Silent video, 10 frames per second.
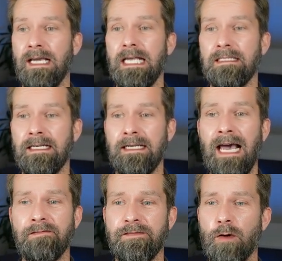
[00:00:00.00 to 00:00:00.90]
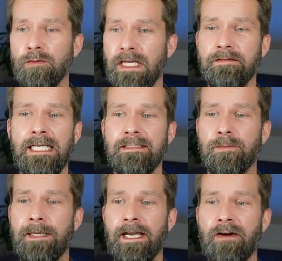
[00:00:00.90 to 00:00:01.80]
Set an iPhone, navigate to
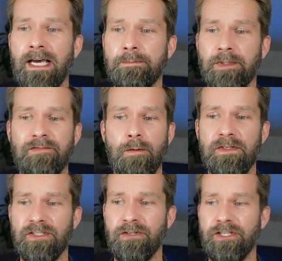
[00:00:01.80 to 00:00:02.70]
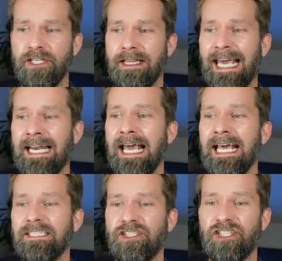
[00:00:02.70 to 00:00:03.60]
Playwright, perform a search, and then
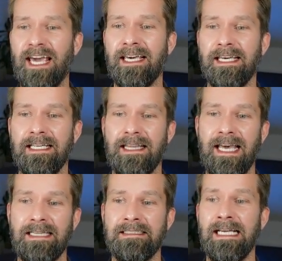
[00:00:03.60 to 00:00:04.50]
check that